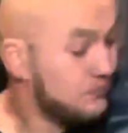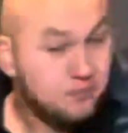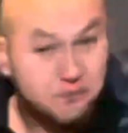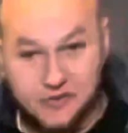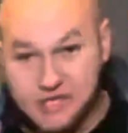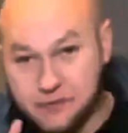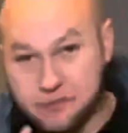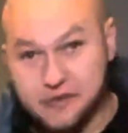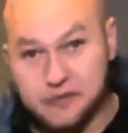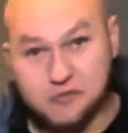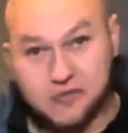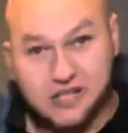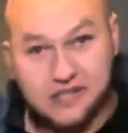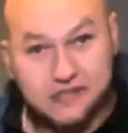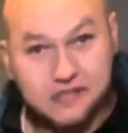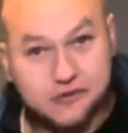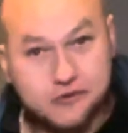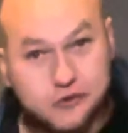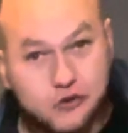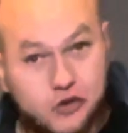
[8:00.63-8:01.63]
Keep in mind
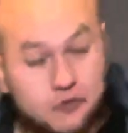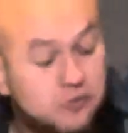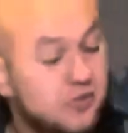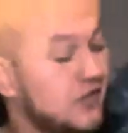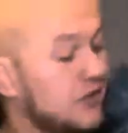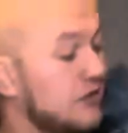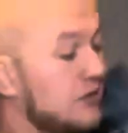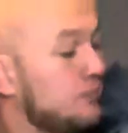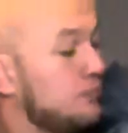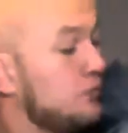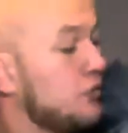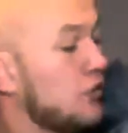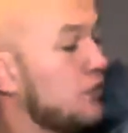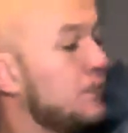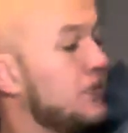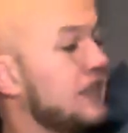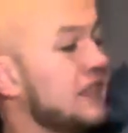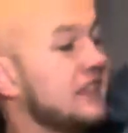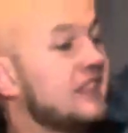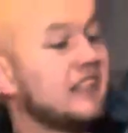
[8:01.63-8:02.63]
it's not been
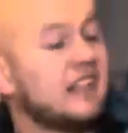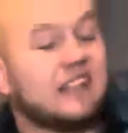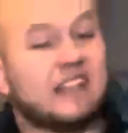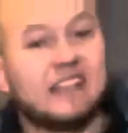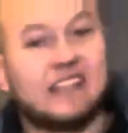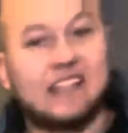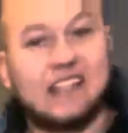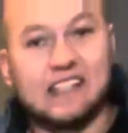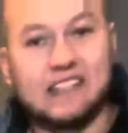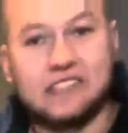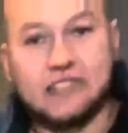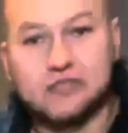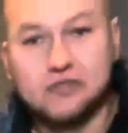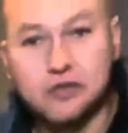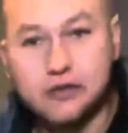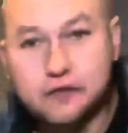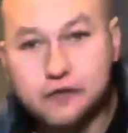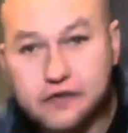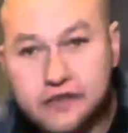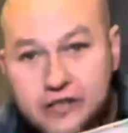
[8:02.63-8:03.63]
properly done yet, it's
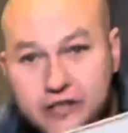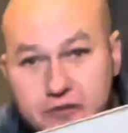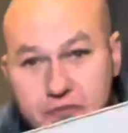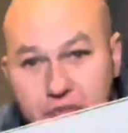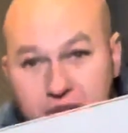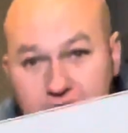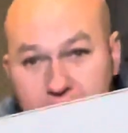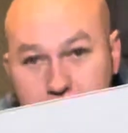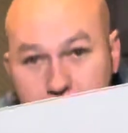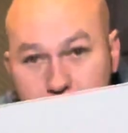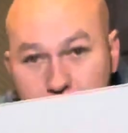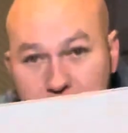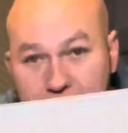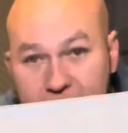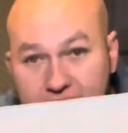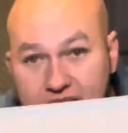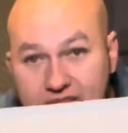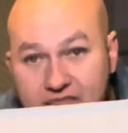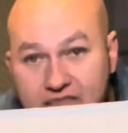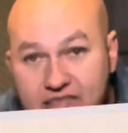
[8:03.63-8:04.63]
not finished, but if you
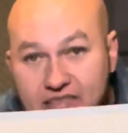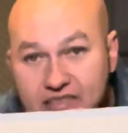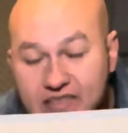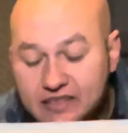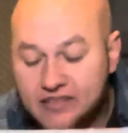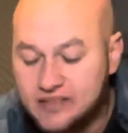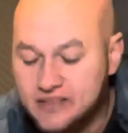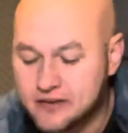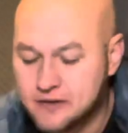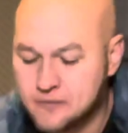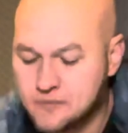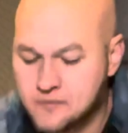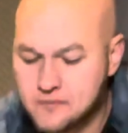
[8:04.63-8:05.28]
can see,